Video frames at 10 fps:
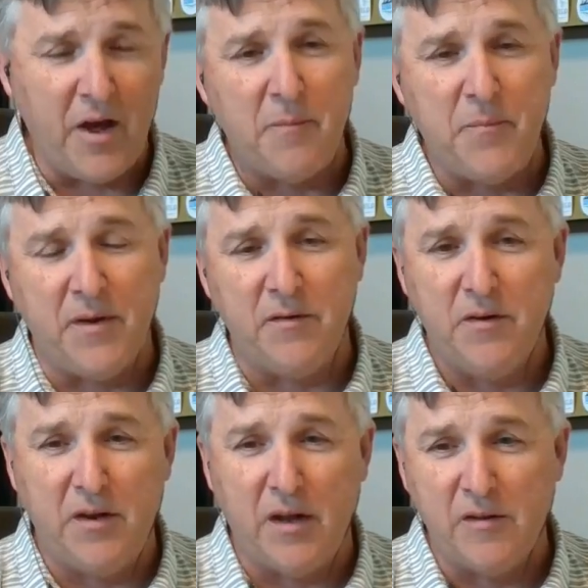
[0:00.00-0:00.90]
up and
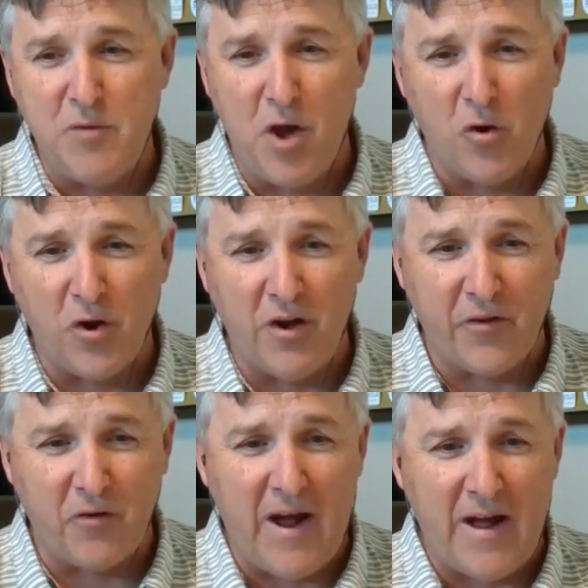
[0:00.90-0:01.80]
did some yoga in the
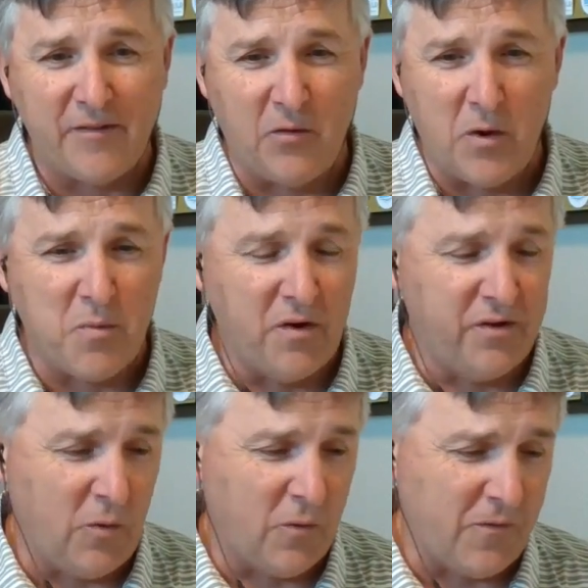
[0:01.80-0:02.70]
grass because we were pretty
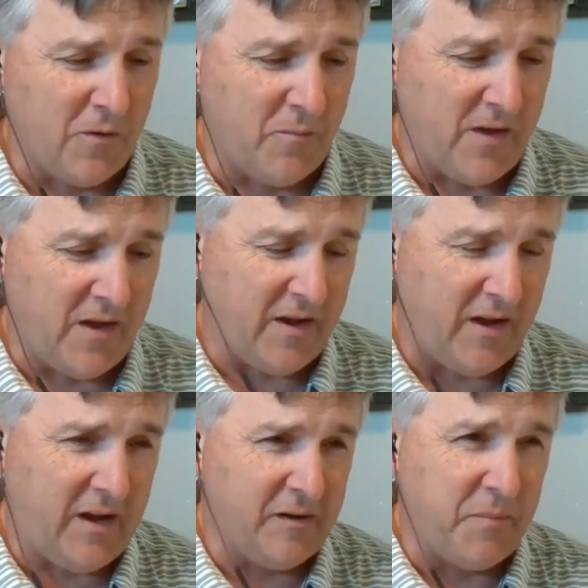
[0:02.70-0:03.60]
sore from it
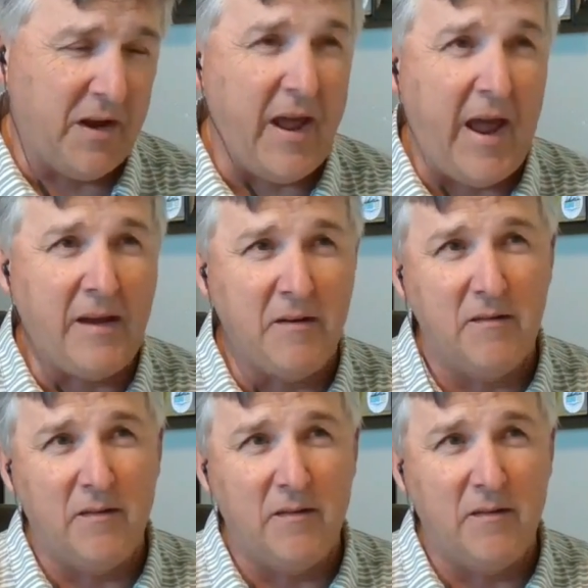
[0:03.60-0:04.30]
ended up being an eight